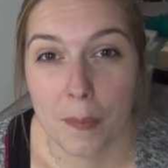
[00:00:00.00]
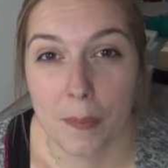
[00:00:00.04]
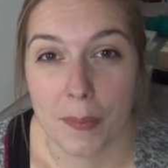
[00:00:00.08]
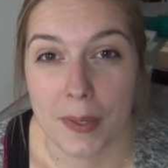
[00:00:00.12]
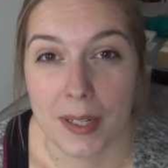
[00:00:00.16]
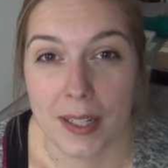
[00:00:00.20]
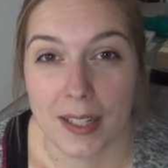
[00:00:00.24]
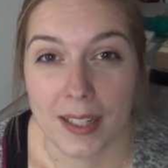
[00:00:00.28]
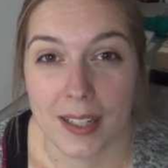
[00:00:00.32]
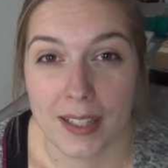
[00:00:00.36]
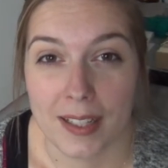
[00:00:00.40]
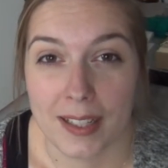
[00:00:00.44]

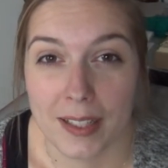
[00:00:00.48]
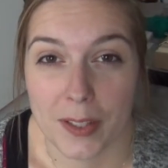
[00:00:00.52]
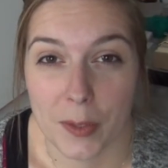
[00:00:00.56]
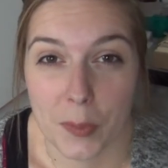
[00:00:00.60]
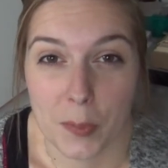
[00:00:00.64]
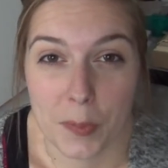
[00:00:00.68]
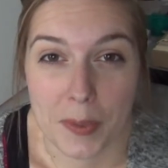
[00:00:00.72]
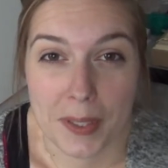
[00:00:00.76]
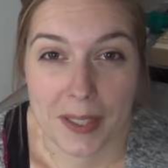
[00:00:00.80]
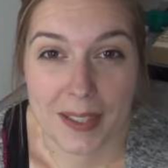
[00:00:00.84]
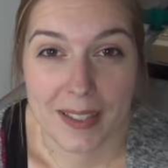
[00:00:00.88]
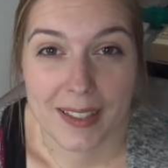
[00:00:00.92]
be a
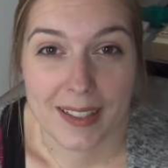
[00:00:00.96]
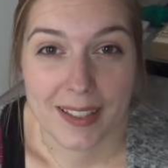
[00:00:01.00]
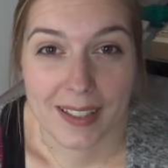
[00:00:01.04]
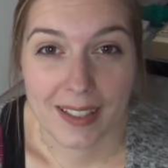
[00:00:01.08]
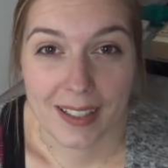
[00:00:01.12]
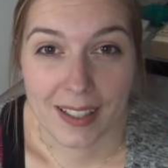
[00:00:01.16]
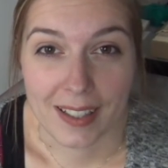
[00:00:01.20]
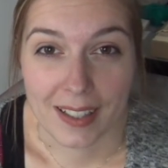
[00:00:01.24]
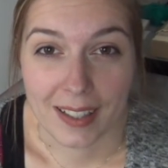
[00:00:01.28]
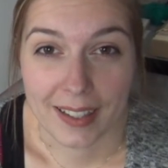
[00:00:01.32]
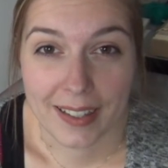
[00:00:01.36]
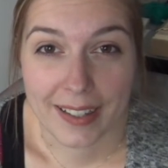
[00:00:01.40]
little bit
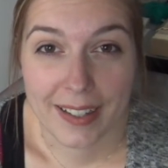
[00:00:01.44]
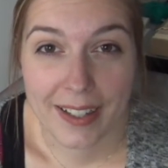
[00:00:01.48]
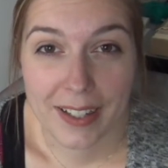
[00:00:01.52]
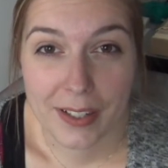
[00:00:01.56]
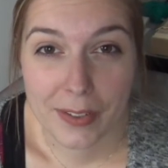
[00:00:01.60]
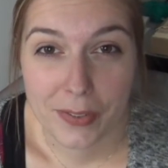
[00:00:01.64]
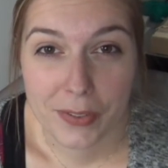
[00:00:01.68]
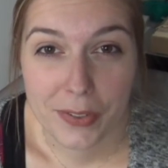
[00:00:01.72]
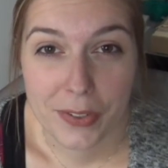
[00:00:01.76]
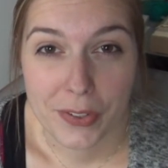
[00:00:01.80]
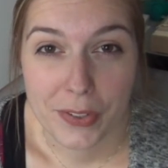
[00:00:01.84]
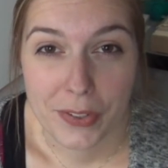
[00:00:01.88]

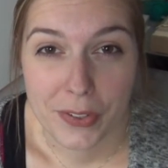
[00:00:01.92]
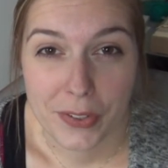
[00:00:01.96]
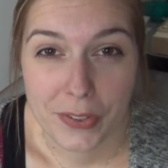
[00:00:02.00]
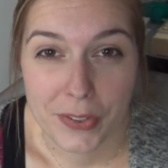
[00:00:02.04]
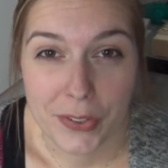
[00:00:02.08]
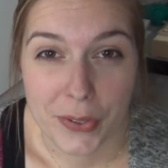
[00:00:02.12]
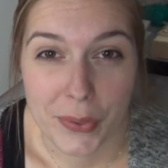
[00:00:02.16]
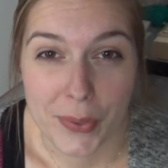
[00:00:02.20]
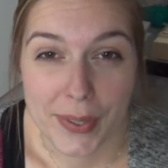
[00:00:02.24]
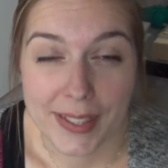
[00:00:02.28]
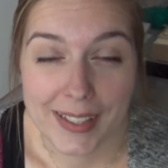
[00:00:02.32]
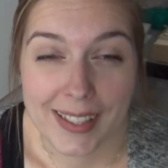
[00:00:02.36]
careful
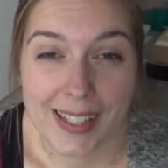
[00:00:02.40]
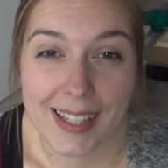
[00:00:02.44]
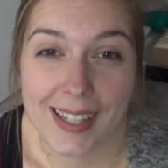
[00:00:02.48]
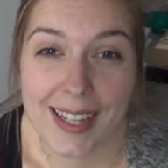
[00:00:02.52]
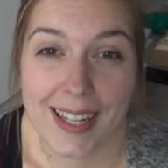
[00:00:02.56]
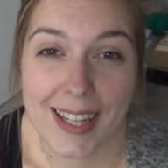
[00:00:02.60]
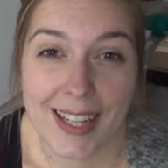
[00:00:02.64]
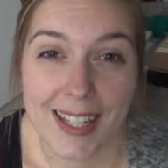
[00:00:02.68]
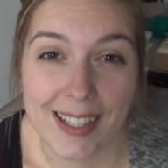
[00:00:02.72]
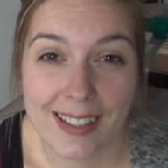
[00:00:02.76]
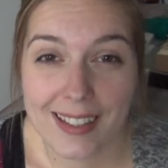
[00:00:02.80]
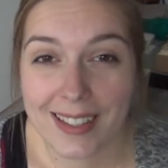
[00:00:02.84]
doing the
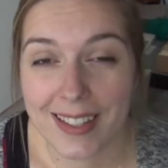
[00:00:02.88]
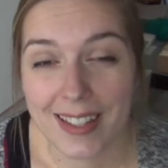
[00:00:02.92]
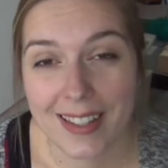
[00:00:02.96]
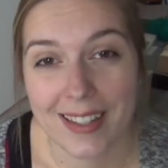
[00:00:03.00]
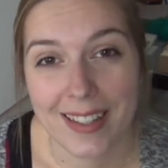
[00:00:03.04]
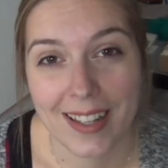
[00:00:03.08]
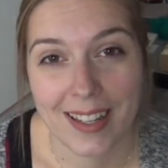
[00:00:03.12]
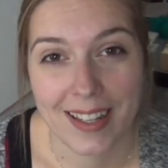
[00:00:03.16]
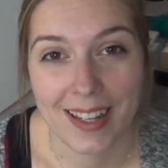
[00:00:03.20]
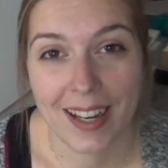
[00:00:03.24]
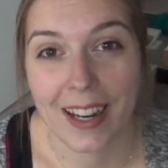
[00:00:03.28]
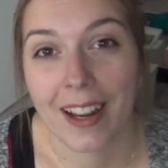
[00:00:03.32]
lace,
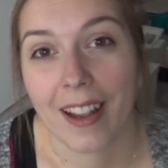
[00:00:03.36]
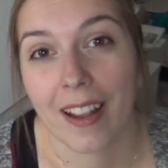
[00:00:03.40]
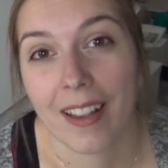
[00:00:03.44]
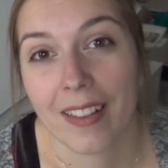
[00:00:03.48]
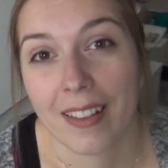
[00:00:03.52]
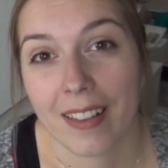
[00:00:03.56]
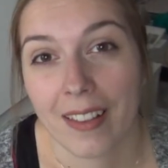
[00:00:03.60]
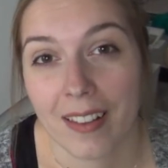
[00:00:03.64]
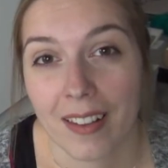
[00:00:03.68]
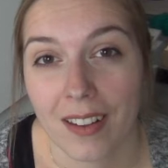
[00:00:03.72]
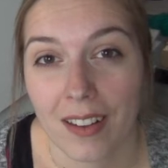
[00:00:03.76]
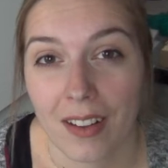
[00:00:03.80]
and then I
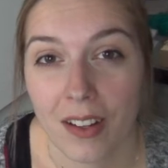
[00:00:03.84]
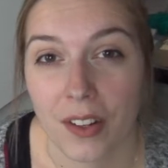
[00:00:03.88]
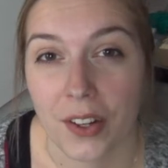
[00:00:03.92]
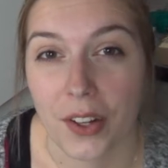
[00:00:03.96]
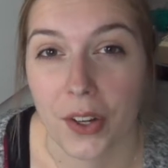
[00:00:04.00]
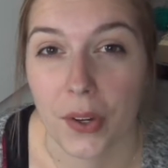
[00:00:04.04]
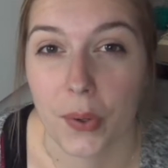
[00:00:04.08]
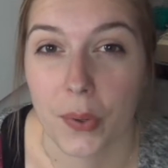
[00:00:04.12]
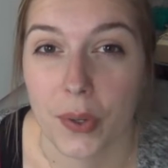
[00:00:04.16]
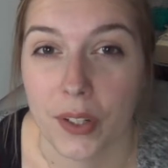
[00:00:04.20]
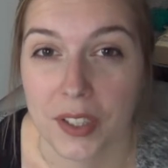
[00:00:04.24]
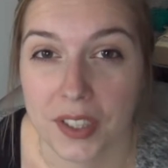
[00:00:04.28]
can
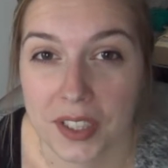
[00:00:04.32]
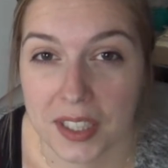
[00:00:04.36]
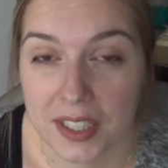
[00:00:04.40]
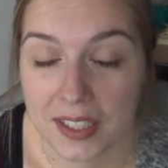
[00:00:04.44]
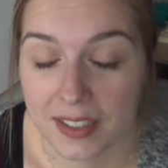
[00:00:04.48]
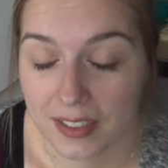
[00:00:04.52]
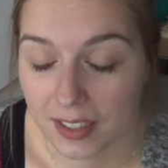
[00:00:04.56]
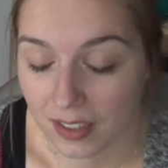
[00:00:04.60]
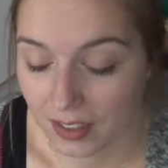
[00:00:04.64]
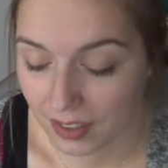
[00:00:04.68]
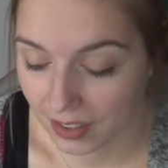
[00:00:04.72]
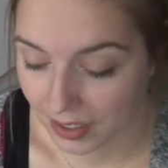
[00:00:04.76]
go on and
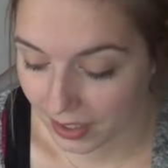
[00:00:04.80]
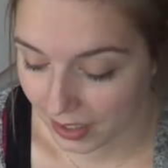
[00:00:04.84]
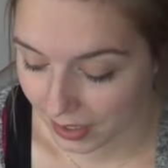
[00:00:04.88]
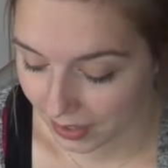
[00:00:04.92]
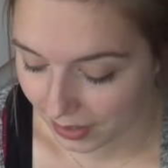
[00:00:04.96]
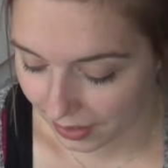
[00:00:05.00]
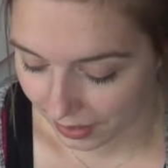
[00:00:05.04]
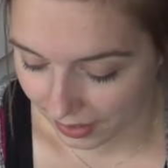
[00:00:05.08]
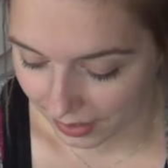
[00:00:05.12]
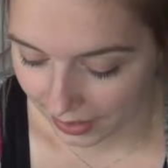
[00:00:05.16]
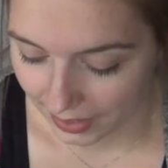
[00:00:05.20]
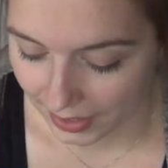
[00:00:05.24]

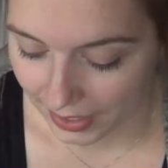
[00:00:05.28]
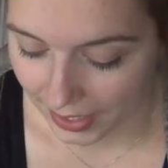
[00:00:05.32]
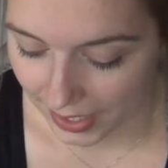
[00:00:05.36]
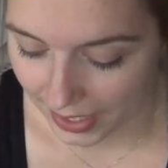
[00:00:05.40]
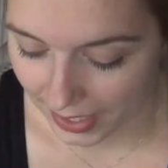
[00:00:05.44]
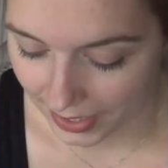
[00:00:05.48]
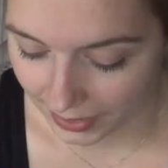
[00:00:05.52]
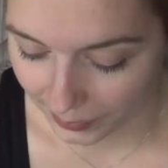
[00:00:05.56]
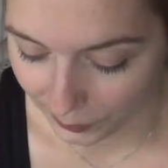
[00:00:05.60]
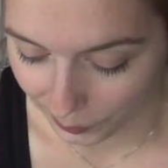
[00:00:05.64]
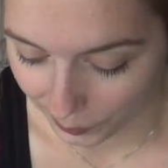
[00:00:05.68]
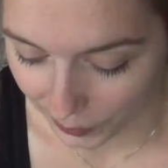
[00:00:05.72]
stockinette
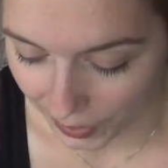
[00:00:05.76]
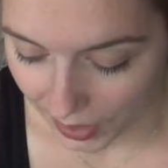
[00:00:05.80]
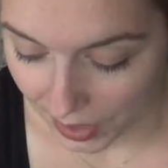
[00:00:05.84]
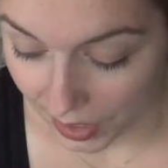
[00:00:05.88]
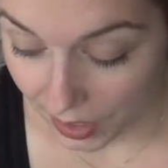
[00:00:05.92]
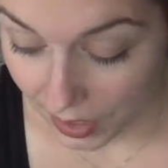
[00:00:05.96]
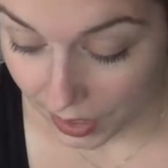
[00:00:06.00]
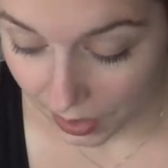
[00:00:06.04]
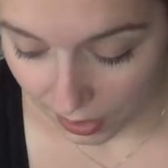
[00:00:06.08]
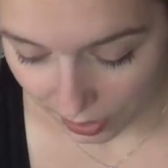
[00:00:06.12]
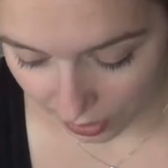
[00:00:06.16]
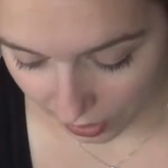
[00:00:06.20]
again.
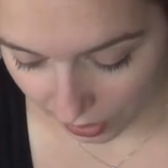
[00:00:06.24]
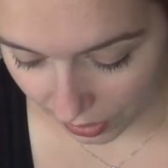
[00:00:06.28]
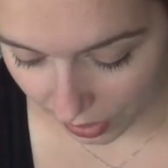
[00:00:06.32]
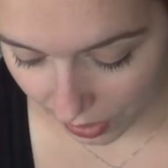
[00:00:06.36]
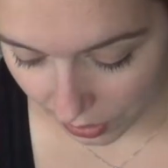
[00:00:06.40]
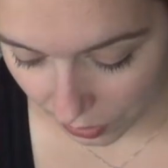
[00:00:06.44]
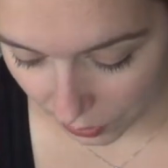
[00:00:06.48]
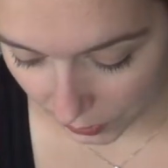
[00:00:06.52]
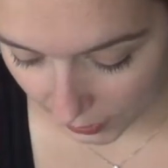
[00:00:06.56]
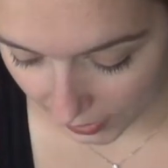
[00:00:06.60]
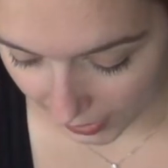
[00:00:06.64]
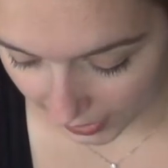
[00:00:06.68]
So
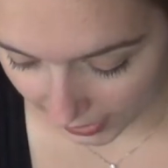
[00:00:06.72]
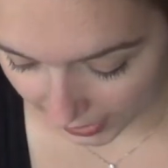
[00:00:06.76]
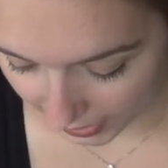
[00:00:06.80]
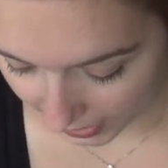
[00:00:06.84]
that's really